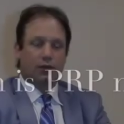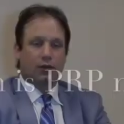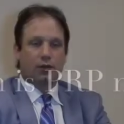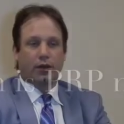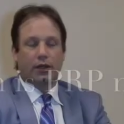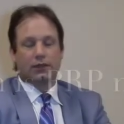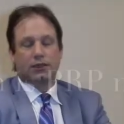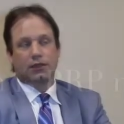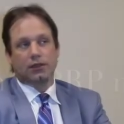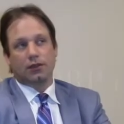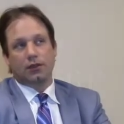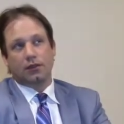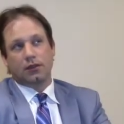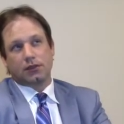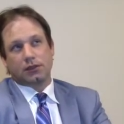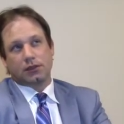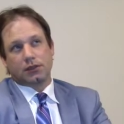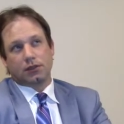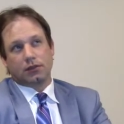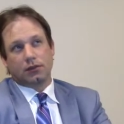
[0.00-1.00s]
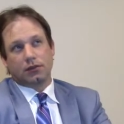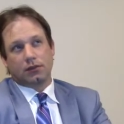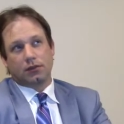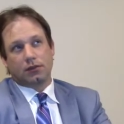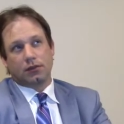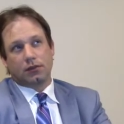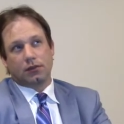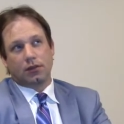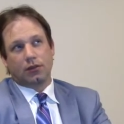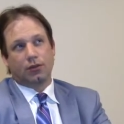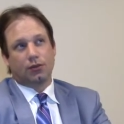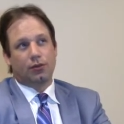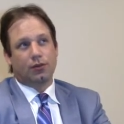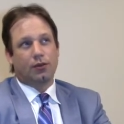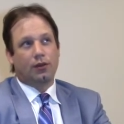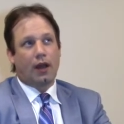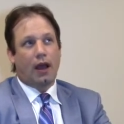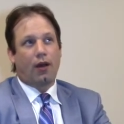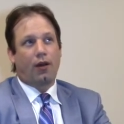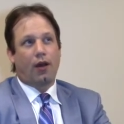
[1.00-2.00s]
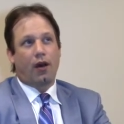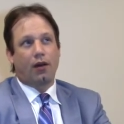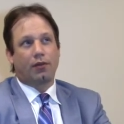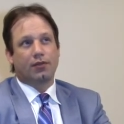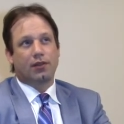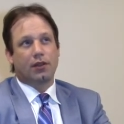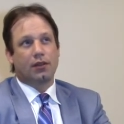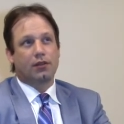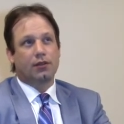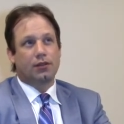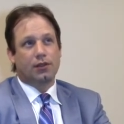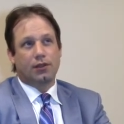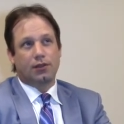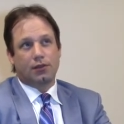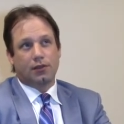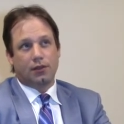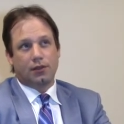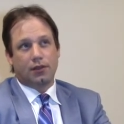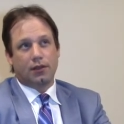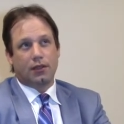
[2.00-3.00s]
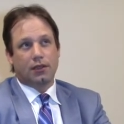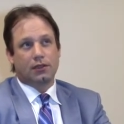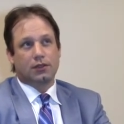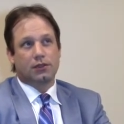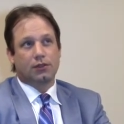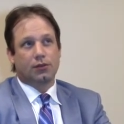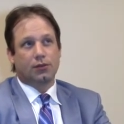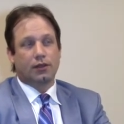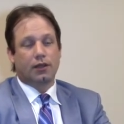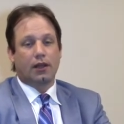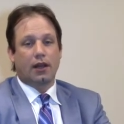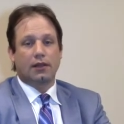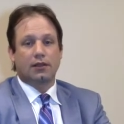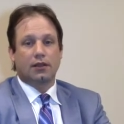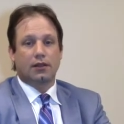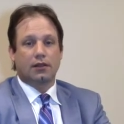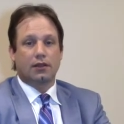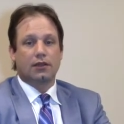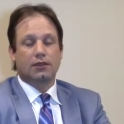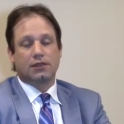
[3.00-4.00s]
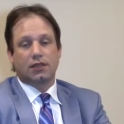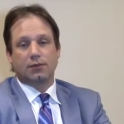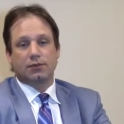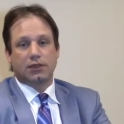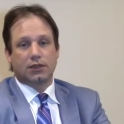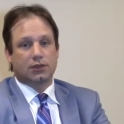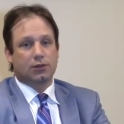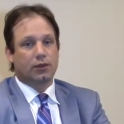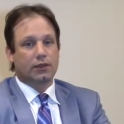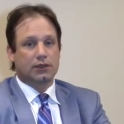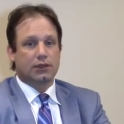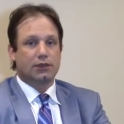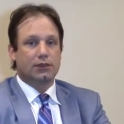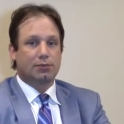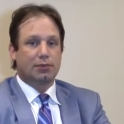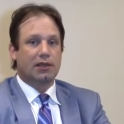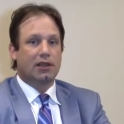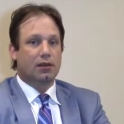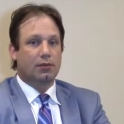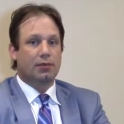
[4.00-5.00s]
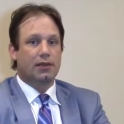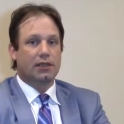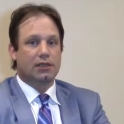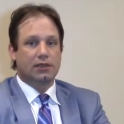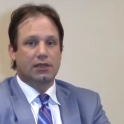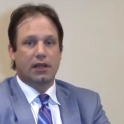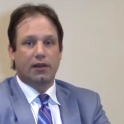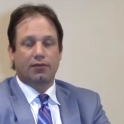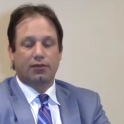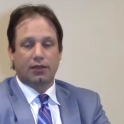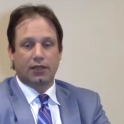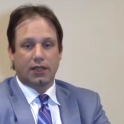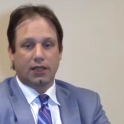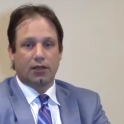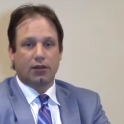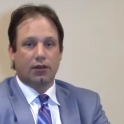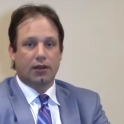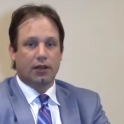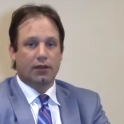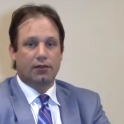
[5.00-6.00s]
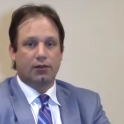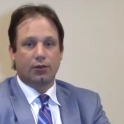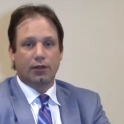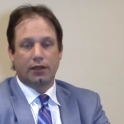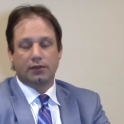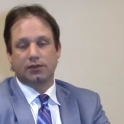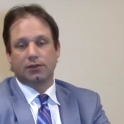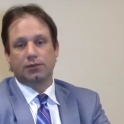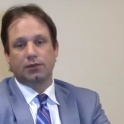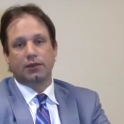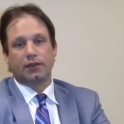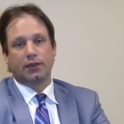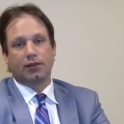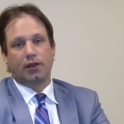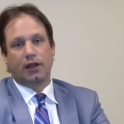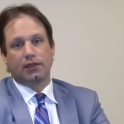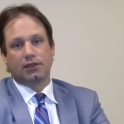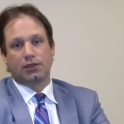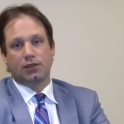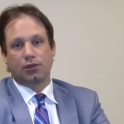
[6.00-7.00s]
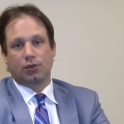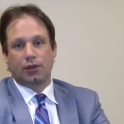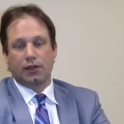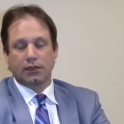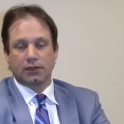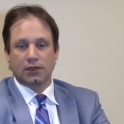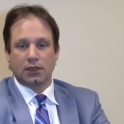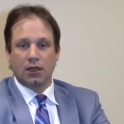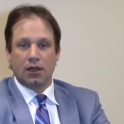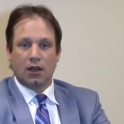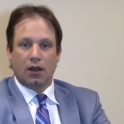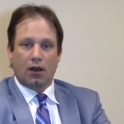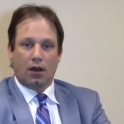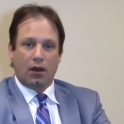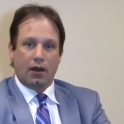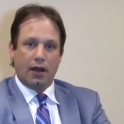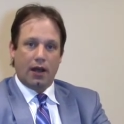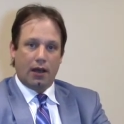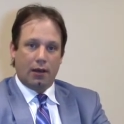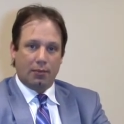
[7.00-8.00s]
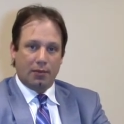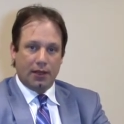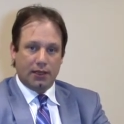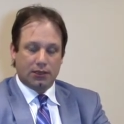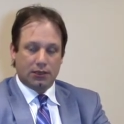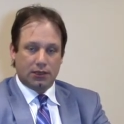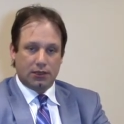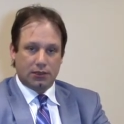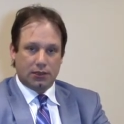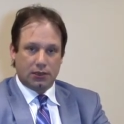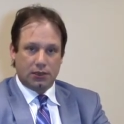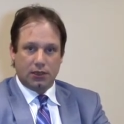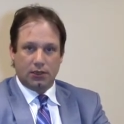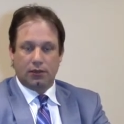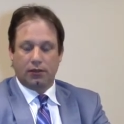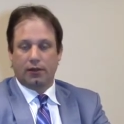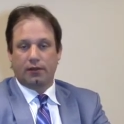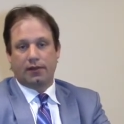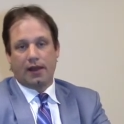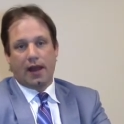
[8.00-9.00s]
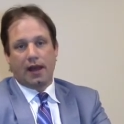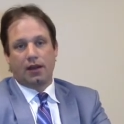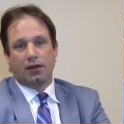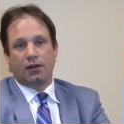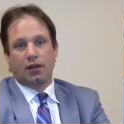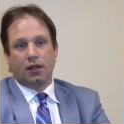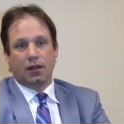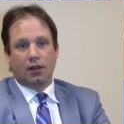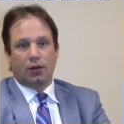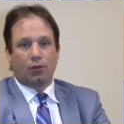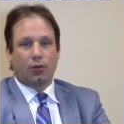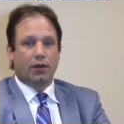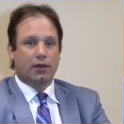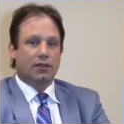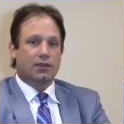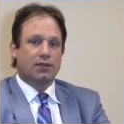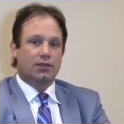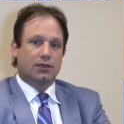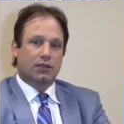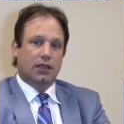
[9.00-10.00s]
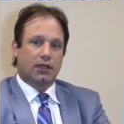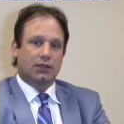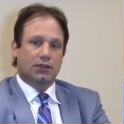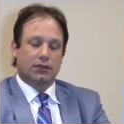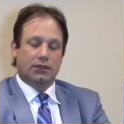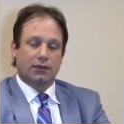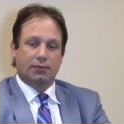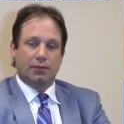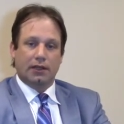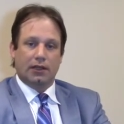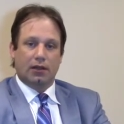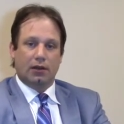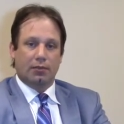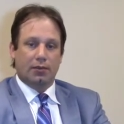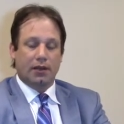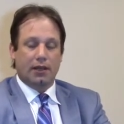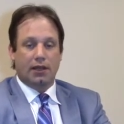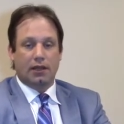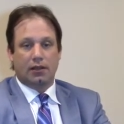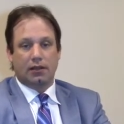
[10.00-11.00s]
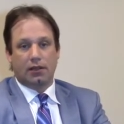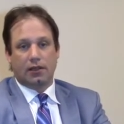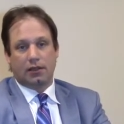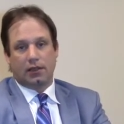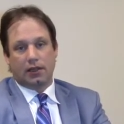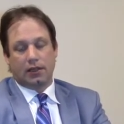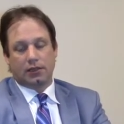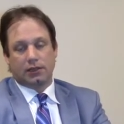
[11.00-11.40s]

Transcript: question is, how often do you do this? We like to, in some situations, PRP is definitely curative, and we have some really great stories on how patients, you know, have had one to two sessions of PRP and, and they